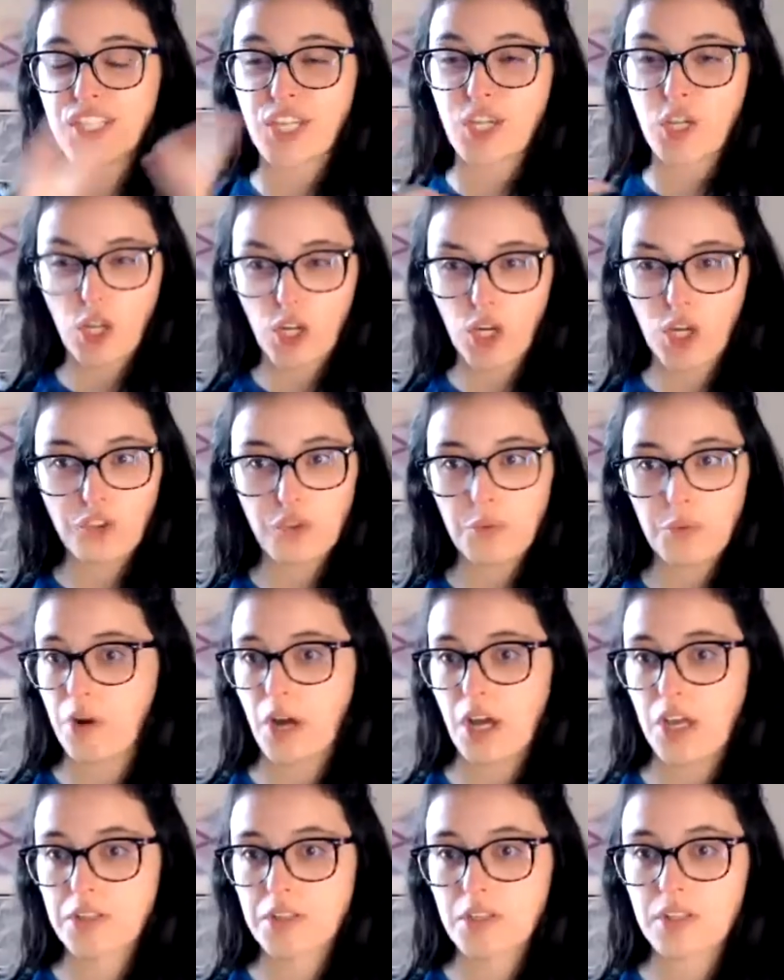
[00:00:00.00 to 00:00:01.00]
see all the
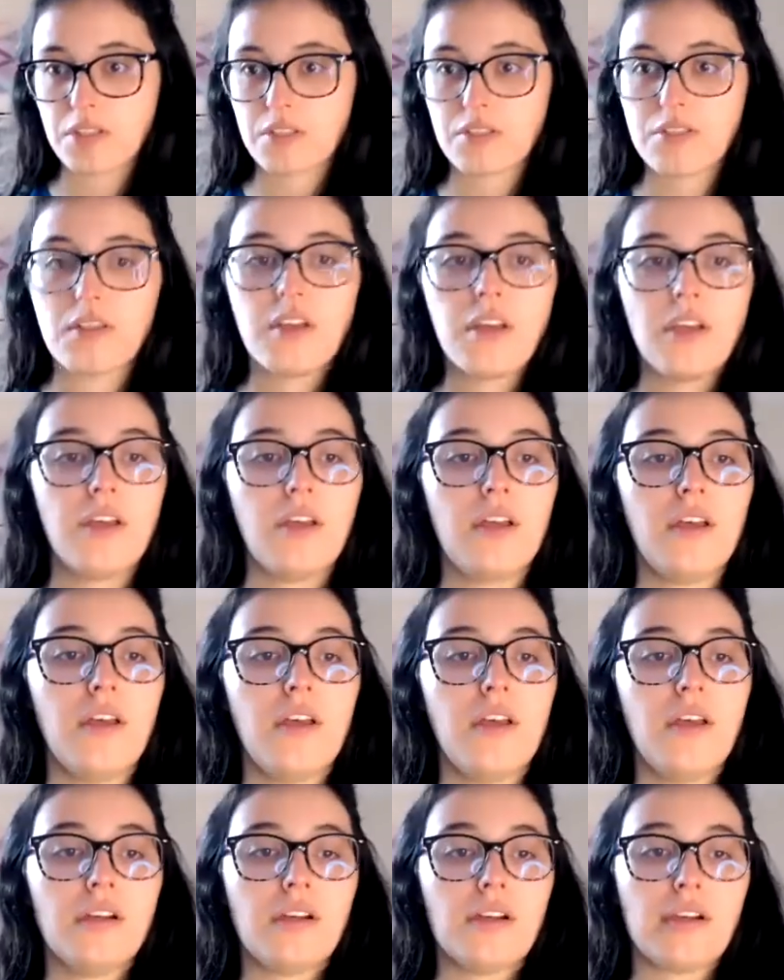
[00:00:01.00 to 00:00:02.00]
process.
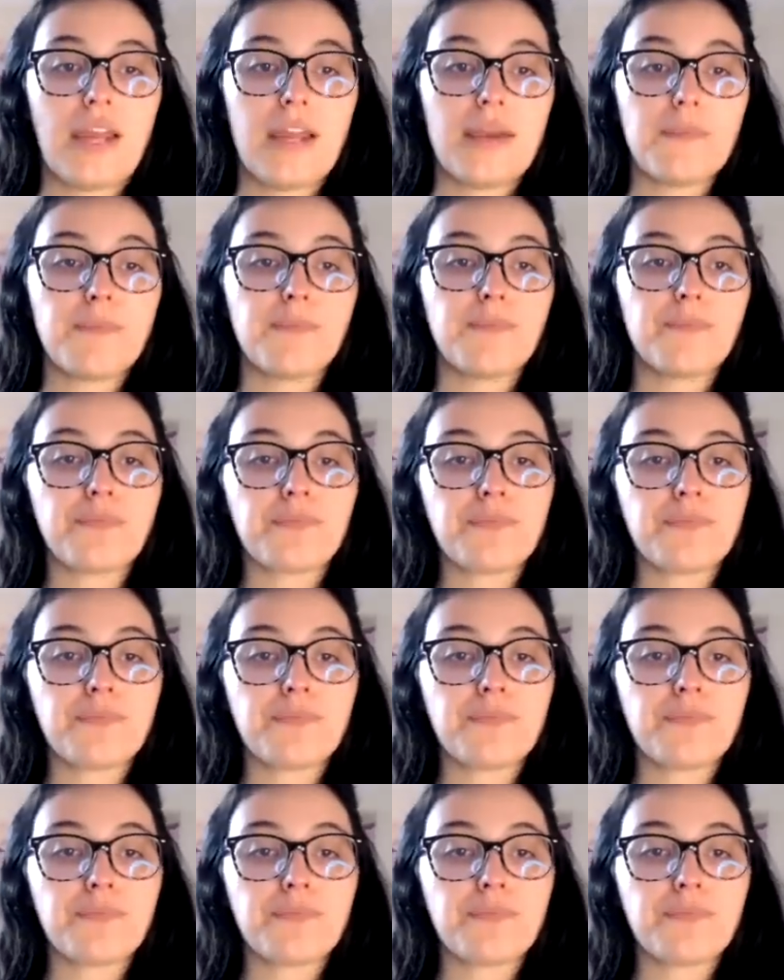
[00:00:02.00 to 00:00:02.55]
Okay.